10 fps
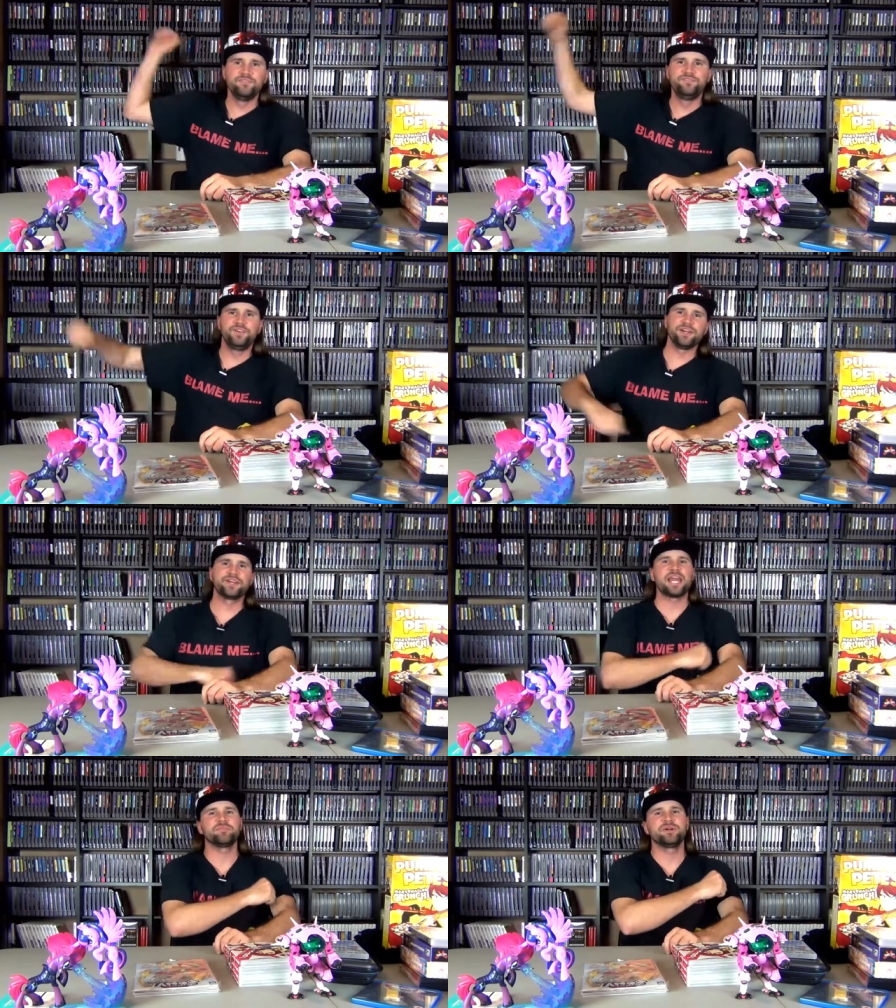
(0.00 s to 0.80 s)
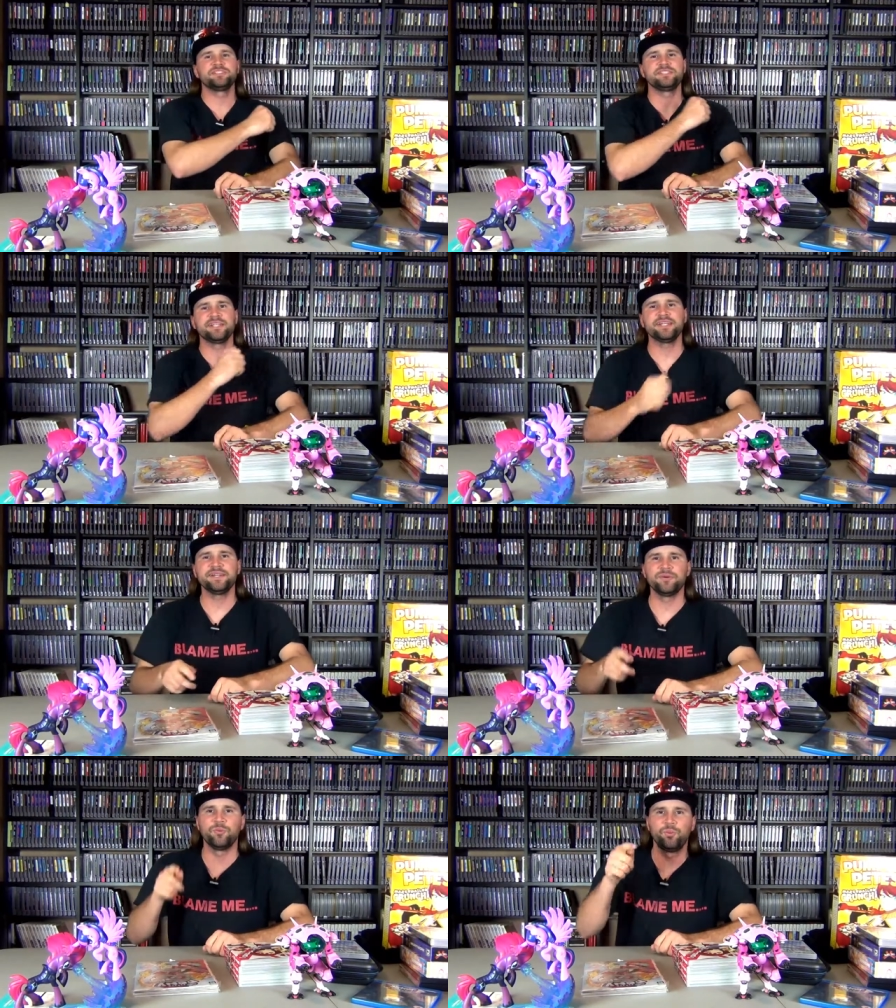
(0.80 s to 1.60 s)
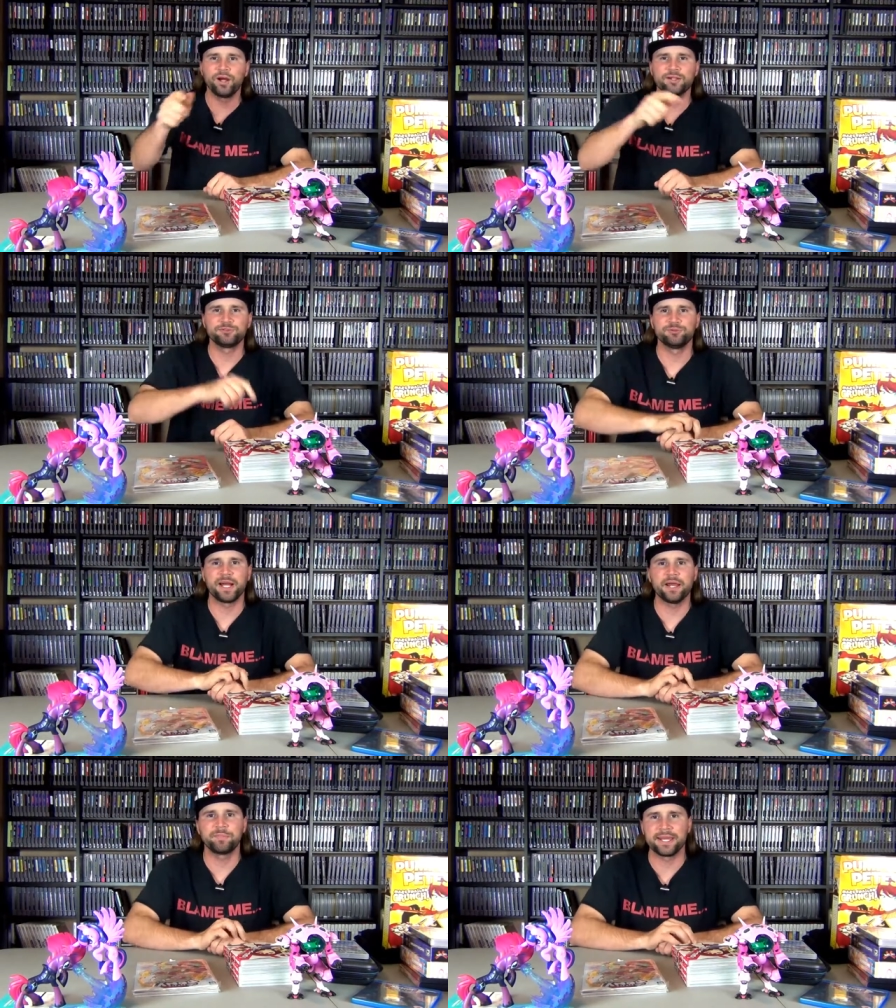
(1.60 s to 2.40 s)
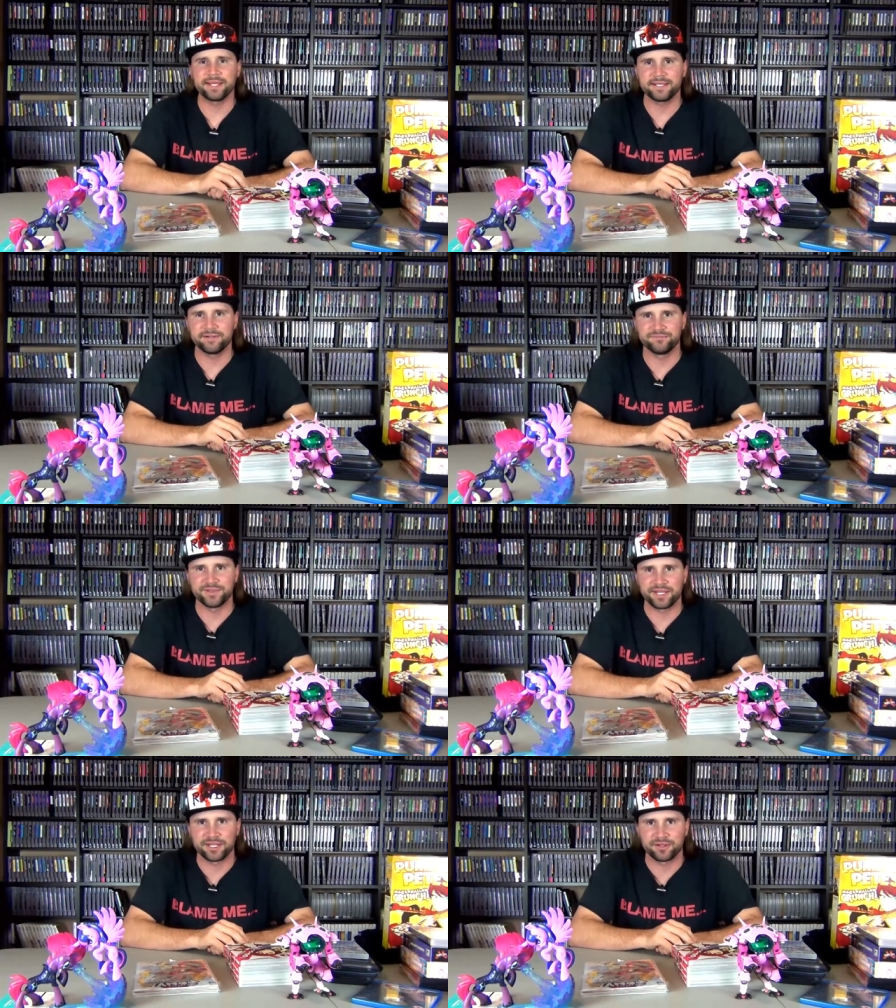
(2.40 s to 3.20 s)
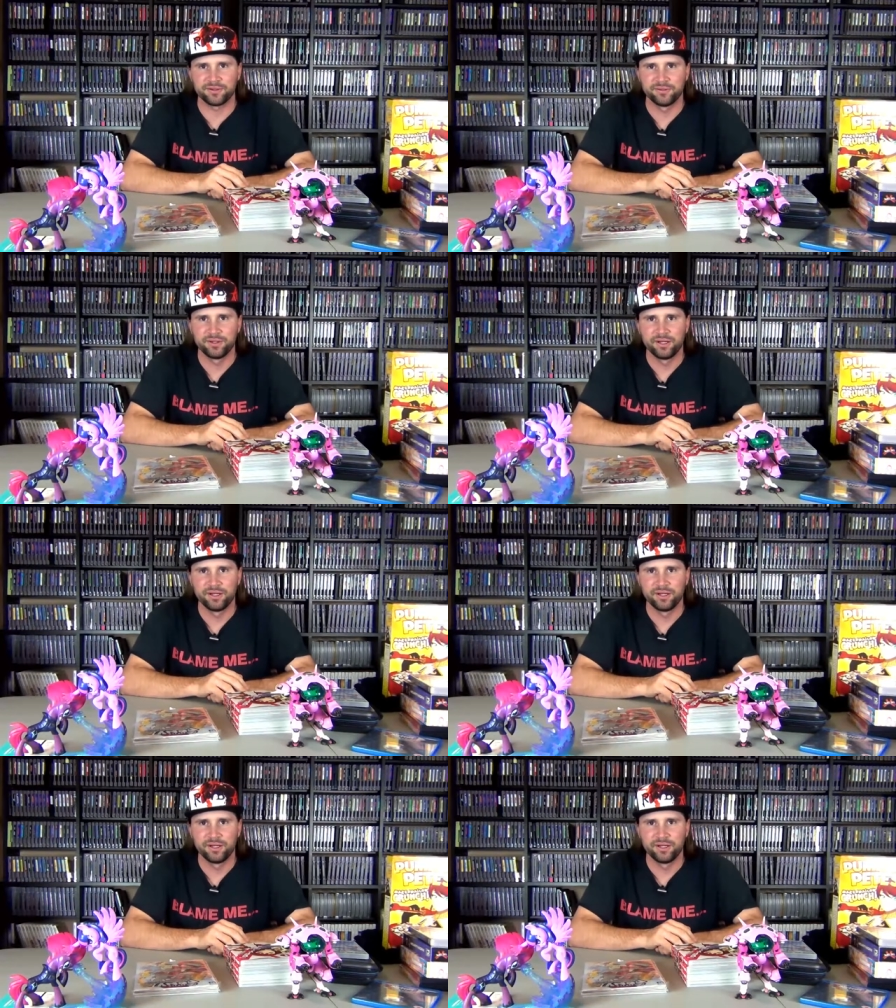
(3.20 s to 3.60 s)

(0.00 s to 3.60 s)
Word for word: Video Game Hunty here, and welcome to my pickup video.